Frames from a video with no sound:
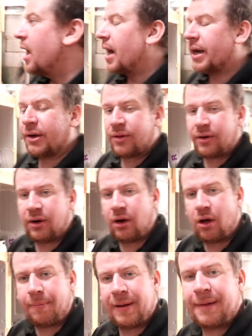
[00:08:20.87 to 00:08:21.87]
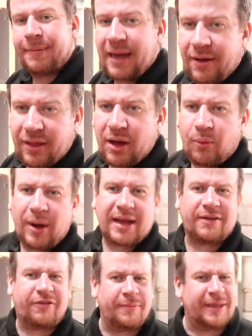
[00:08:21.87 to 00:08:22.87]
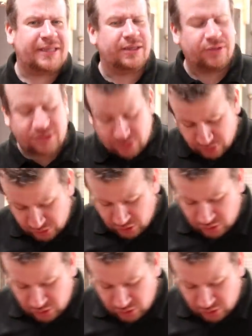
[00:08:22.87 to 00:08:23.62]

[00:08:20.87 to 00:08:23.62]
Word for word: I know there are a lot of people out there waiting for me to sort of